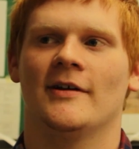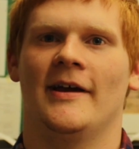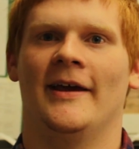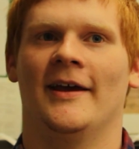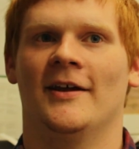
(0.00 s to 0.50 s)

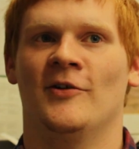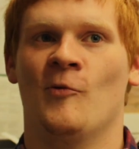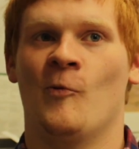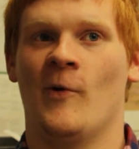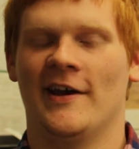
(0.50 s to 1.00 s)
in
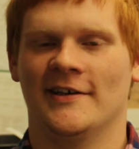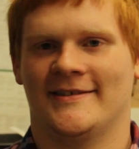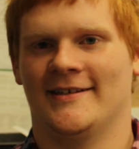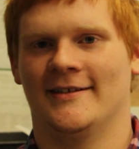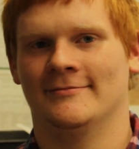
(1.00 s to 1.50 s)
ways
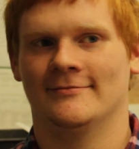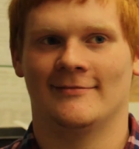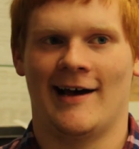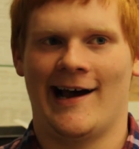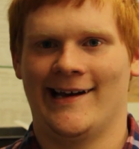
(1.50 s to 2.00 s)
that
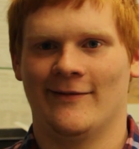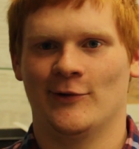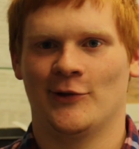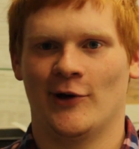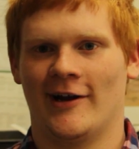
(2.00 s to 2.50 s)
I never
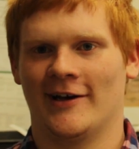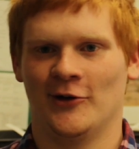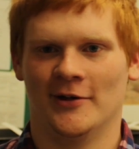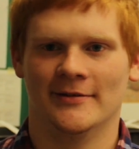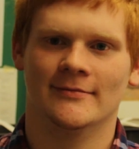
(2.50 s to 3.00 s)
thought I
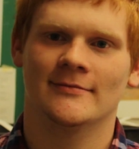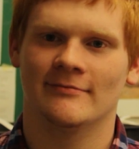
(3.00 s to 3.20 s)
could